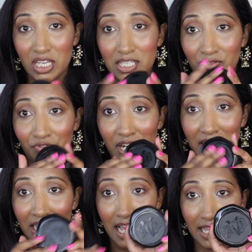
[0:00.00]
It's
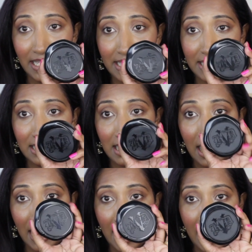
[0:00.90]
very nice,
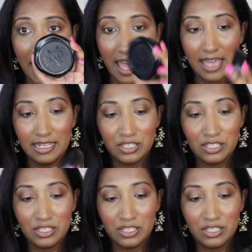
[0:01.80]
and